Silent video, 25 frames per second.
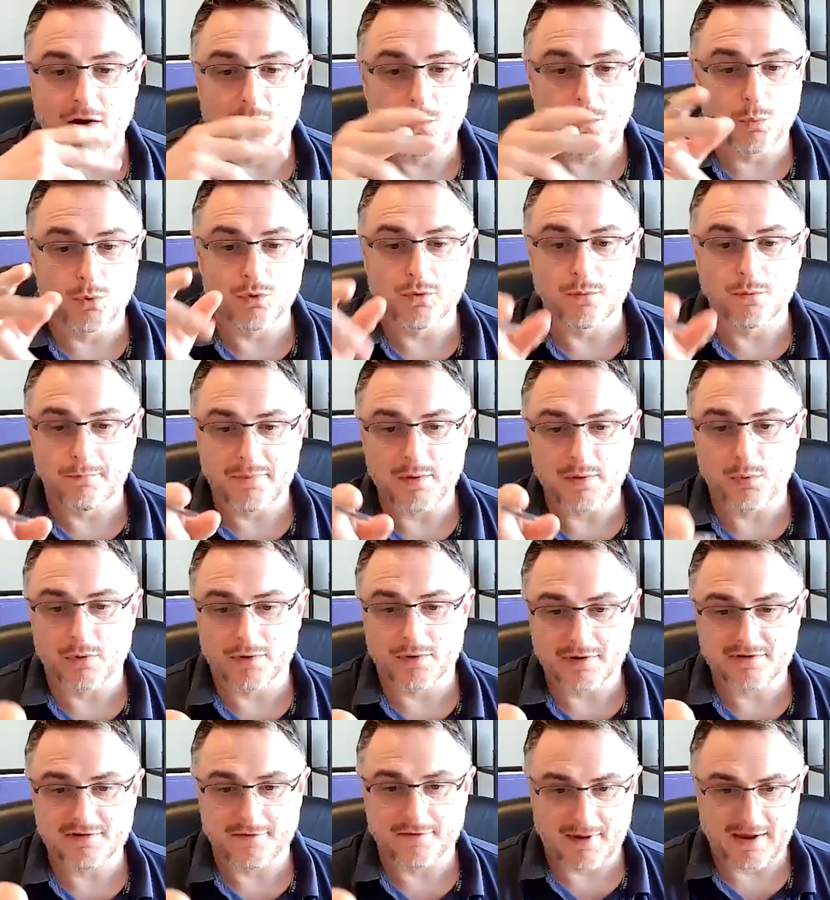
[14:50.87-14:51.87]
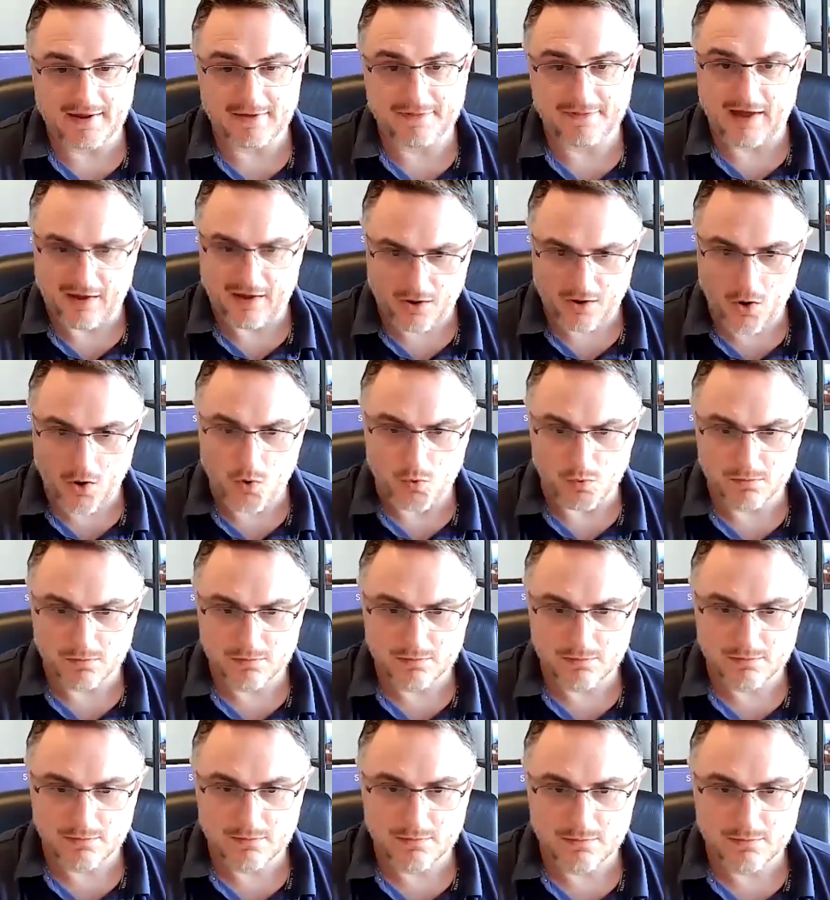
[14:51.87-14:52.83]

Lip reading: I wouldn't be wanting to make that hole.